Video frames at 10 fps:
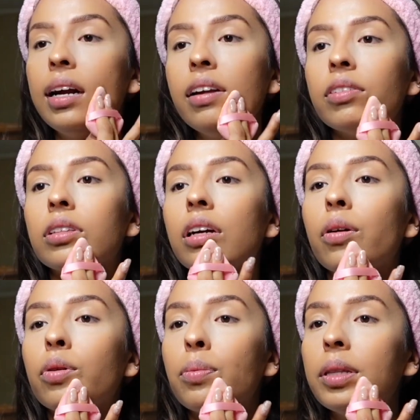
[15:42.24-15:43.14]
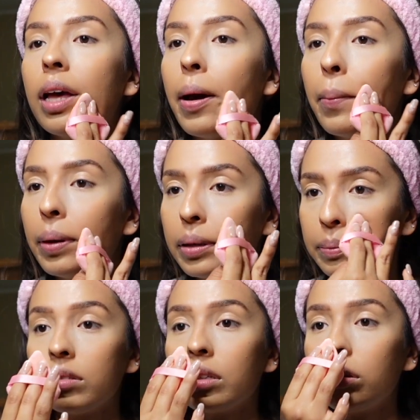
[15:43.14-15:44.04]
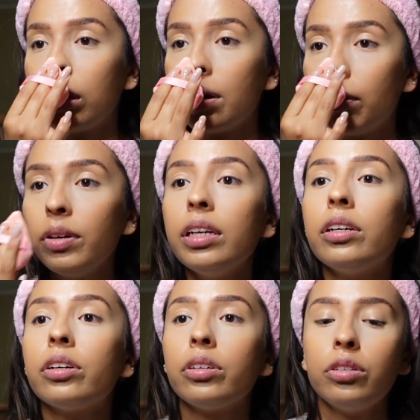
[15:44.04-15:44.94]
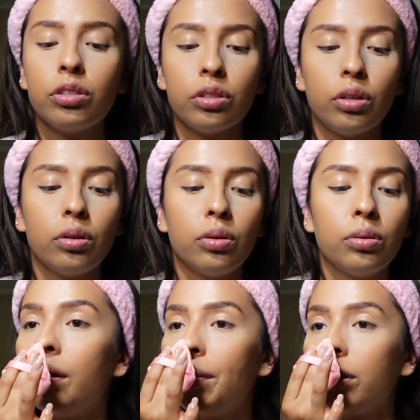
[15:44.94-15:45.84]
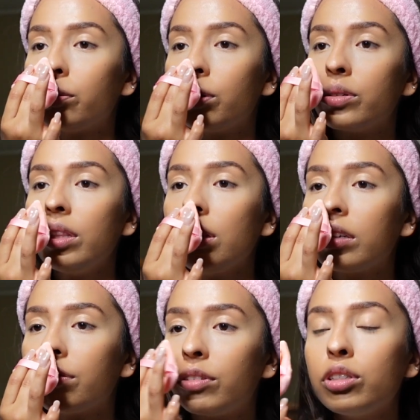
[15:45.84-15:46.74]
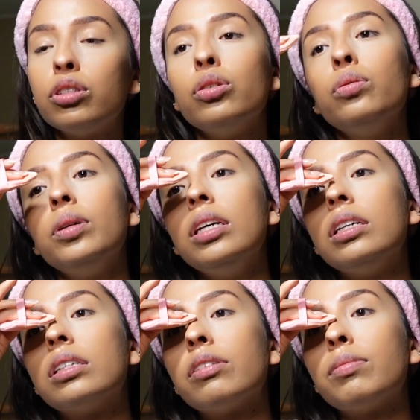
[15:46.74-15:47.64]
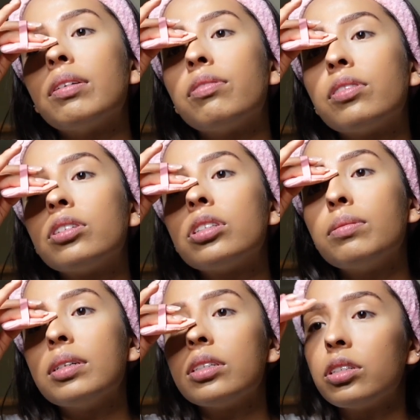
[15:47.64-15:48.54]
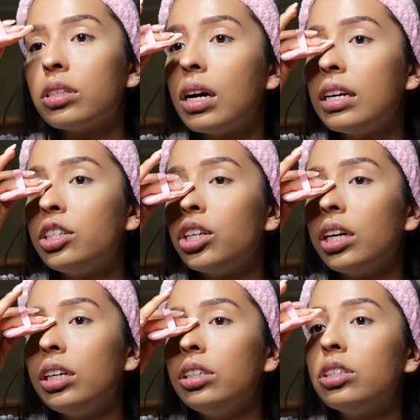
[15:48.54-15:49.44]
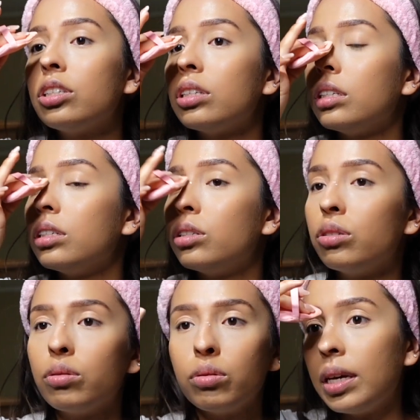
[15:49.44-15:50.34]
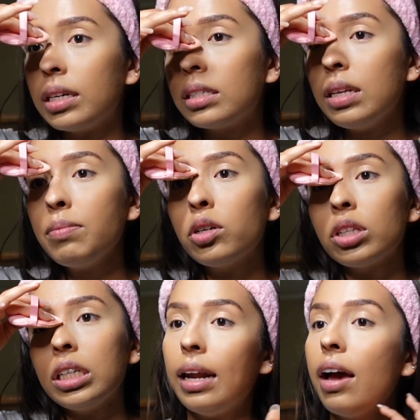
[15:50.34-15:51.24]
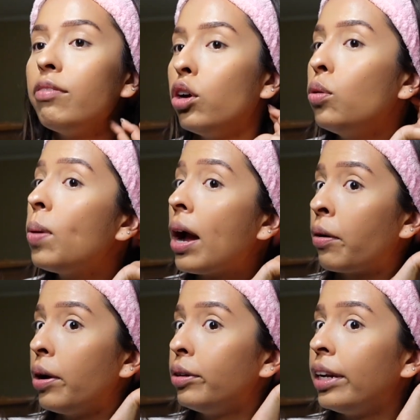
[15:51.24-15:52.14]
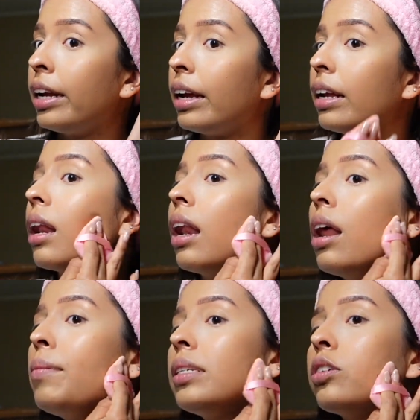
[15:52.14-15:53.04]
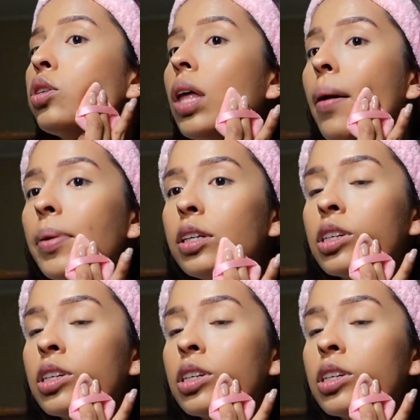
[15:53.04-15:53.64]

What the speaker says: never thought I would have been that, but I was like, okay, I'm already here, so I might as well. Within like the first 2 weeks of my first semester, I changed into being a STEM girly. I have no background in it, let me tell you that much.